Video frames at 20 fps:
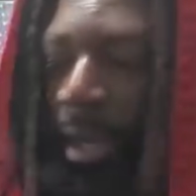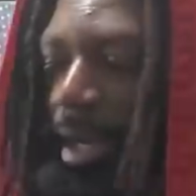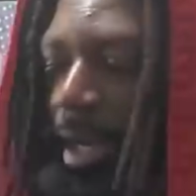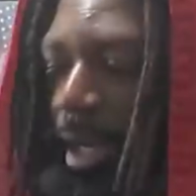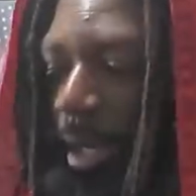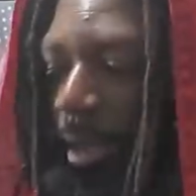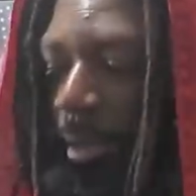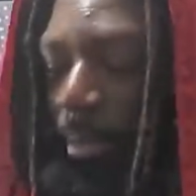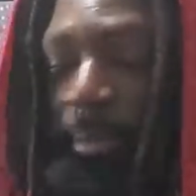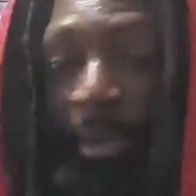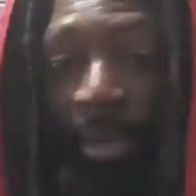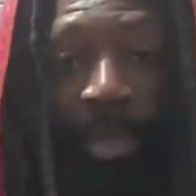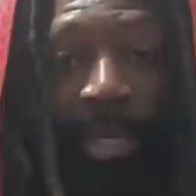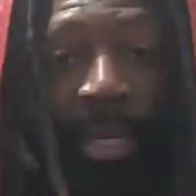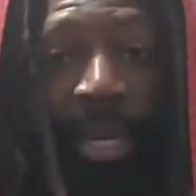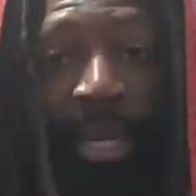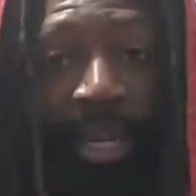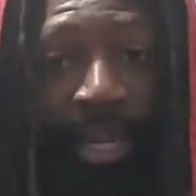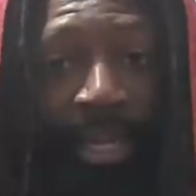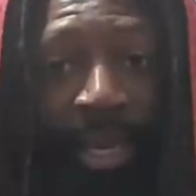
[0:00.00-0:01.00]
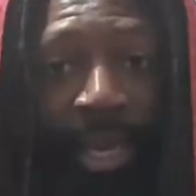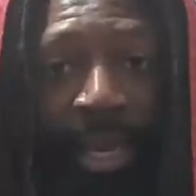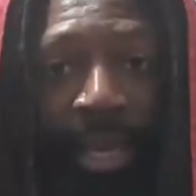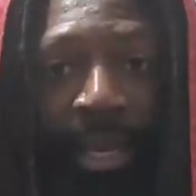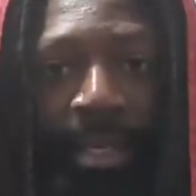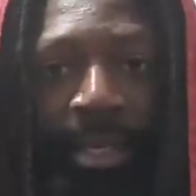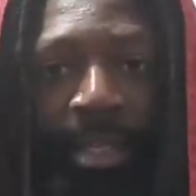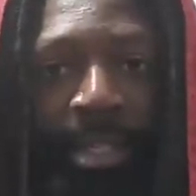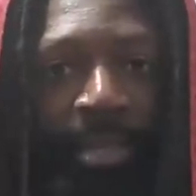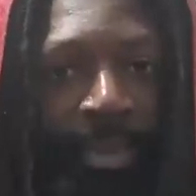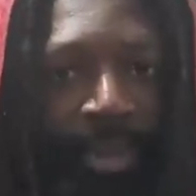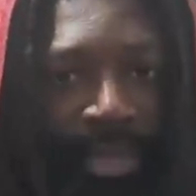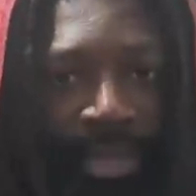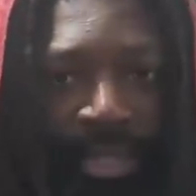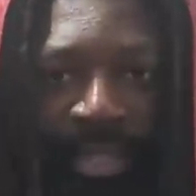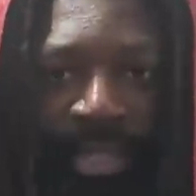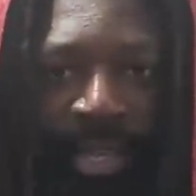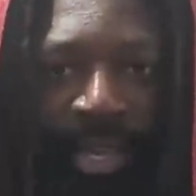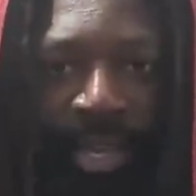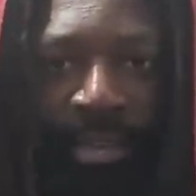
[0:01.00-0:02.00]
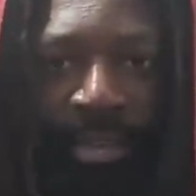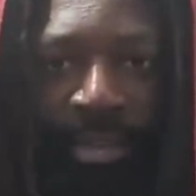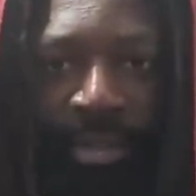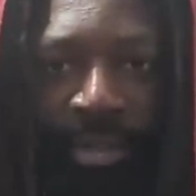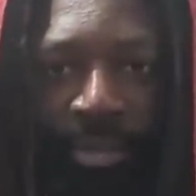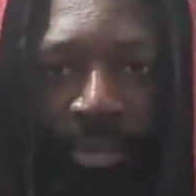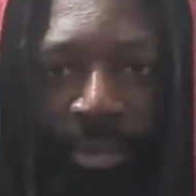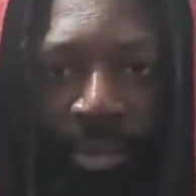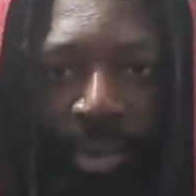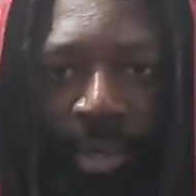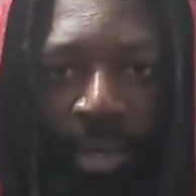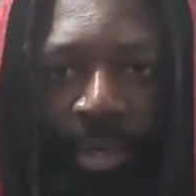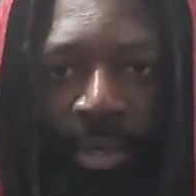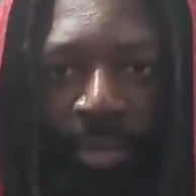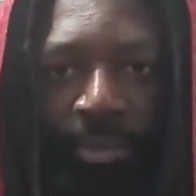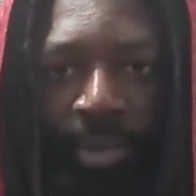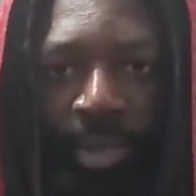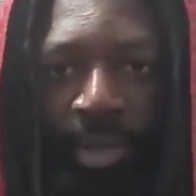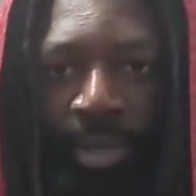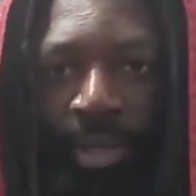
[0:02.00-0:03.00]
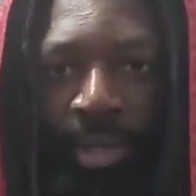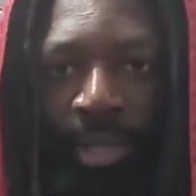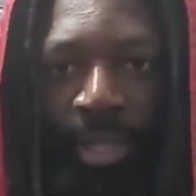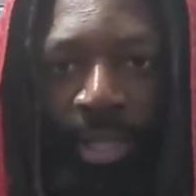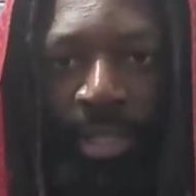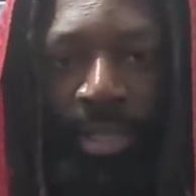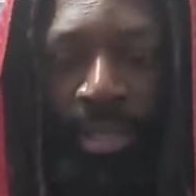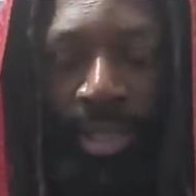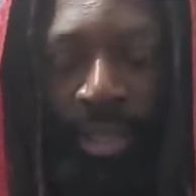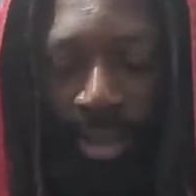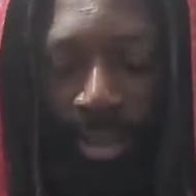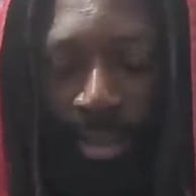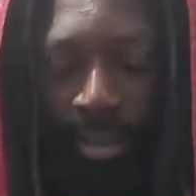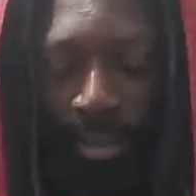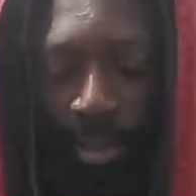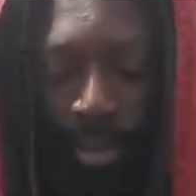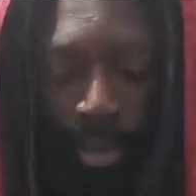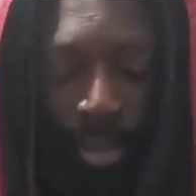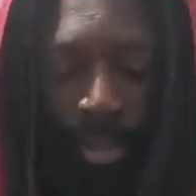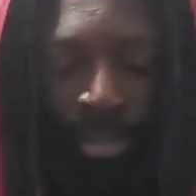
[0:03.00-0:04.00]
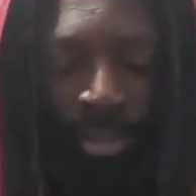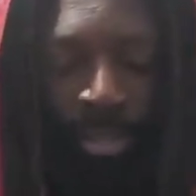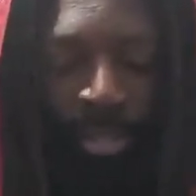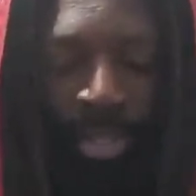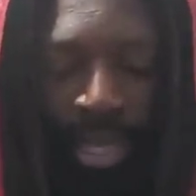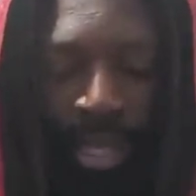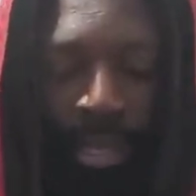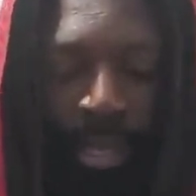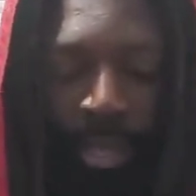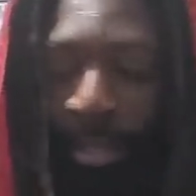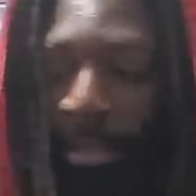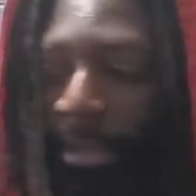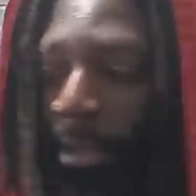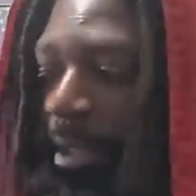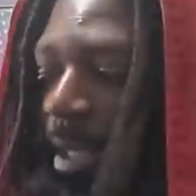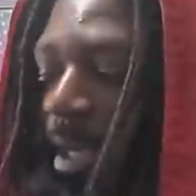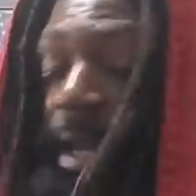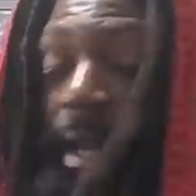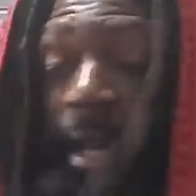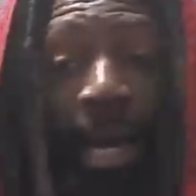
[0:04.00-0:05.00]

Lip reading: But I can, especially now during winter with hoodies and large jackets,